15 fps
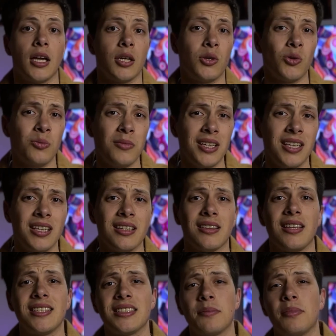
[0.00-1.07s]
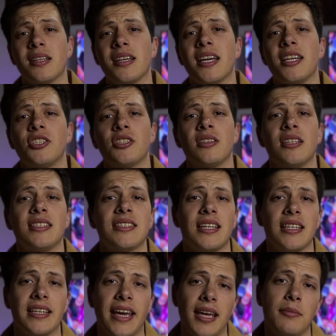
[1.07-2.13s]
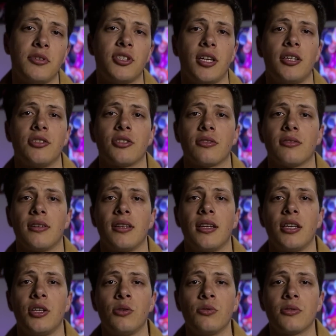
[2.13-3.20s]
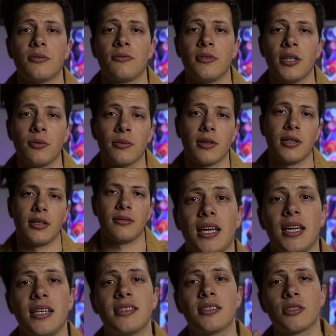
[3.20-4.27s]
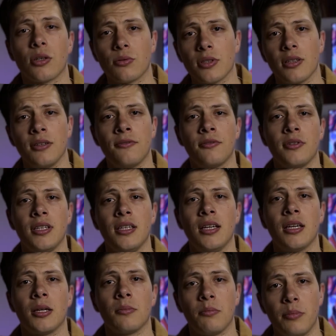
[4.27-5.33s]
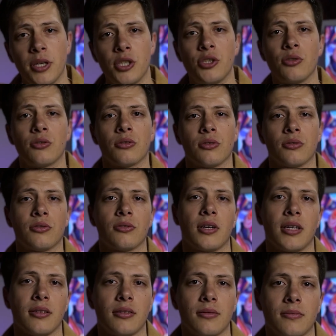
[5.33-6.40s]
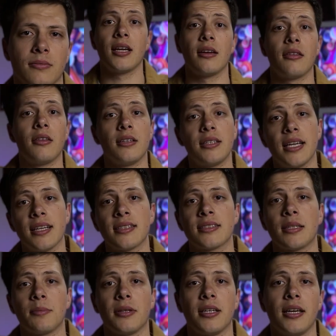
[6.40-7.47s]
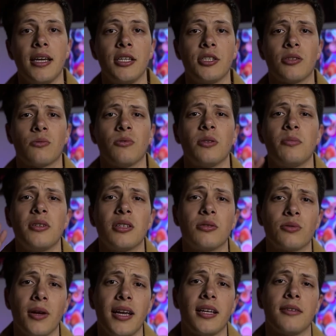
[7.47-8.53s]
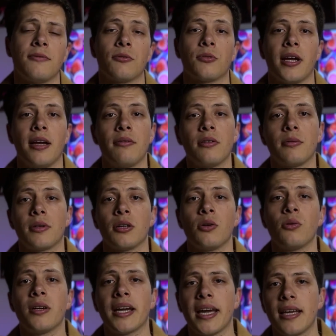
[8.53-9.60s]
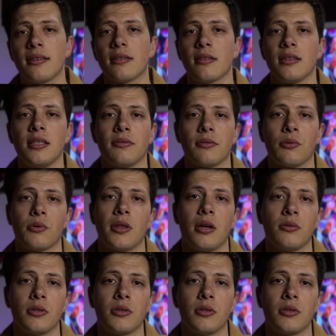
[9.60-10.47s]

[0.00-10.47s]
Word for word: To me, this application is a game changer that I use frequently. It's totally free, be sure to try it. The next application will be great for everyone who can't live without